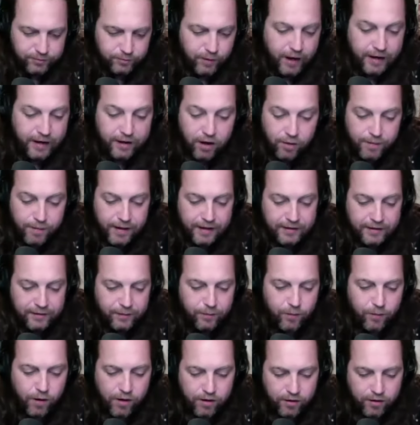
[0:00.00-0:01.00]
Well, I go back to
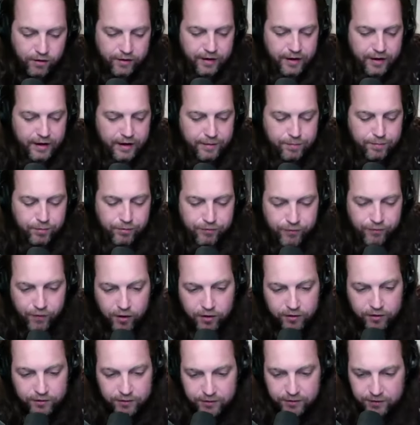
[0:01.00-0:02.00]
work on April
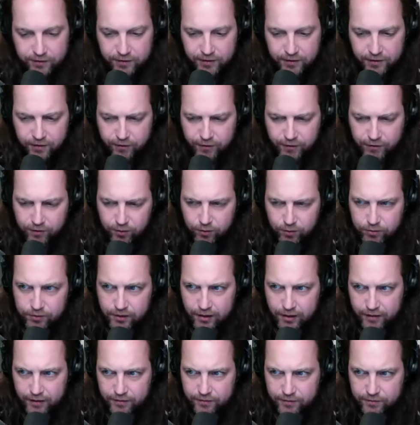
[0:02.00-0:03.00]
1st. I don't know if I told you
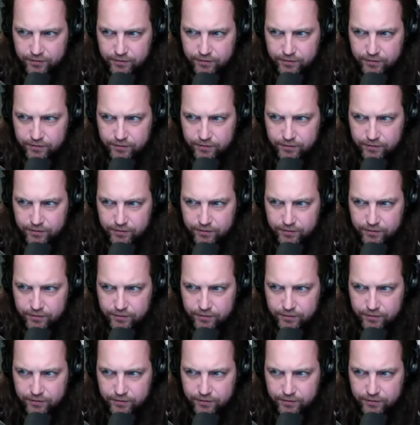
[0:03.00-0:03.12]
that.